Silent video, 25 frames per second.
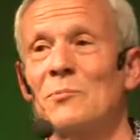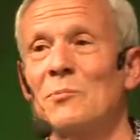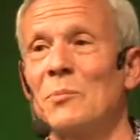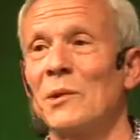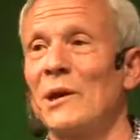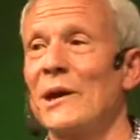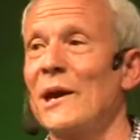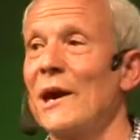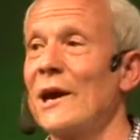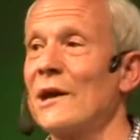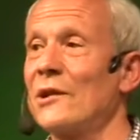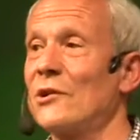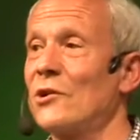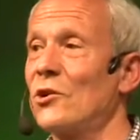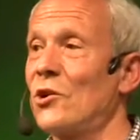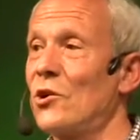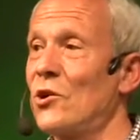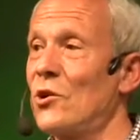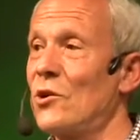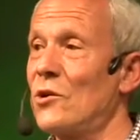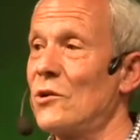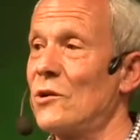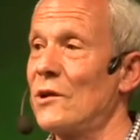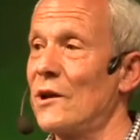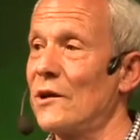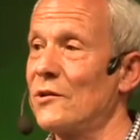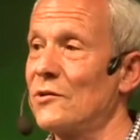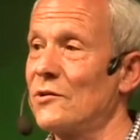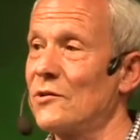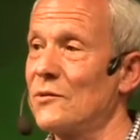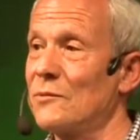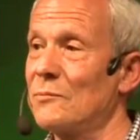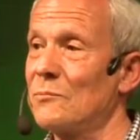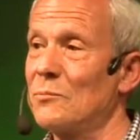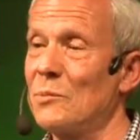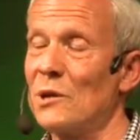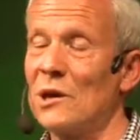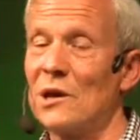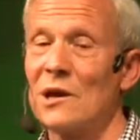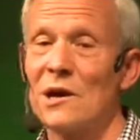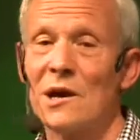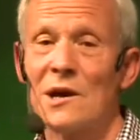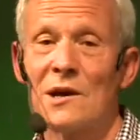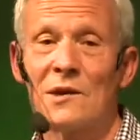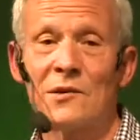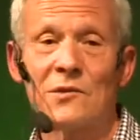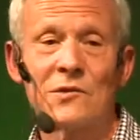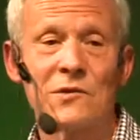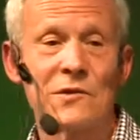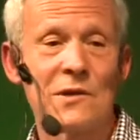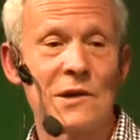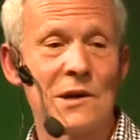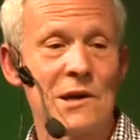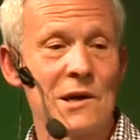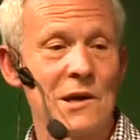began to hurt us, because